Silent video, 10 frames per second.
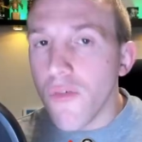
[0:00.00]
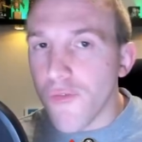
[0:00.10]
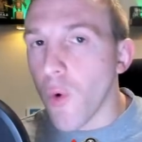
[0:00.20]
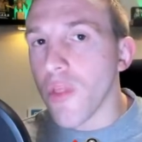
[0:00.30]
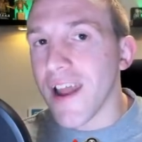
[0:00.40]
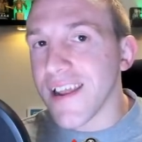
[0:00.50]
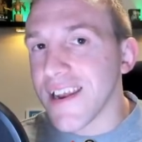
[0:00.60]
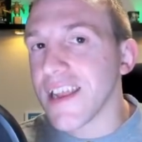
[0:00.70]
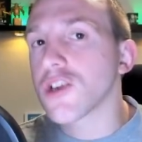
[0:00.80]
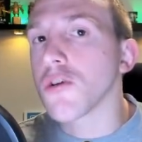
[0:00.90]
for that
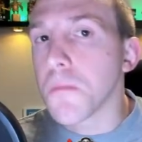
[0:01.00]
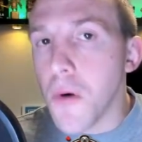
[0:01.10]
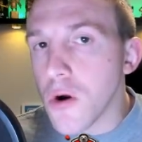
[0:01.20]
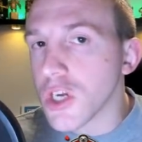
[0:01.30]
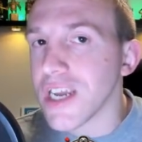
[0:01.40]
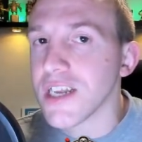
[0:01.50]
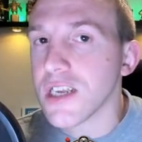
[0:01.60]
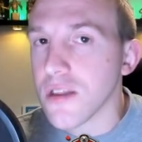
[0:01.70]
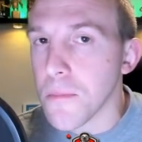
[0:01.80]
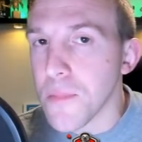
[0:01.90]
initial push
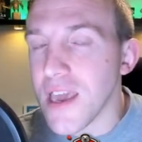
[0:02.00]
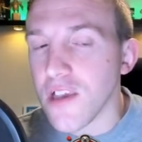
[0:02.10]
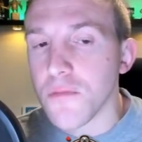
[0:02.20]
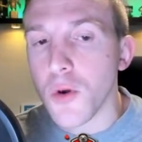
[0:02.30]
into the base,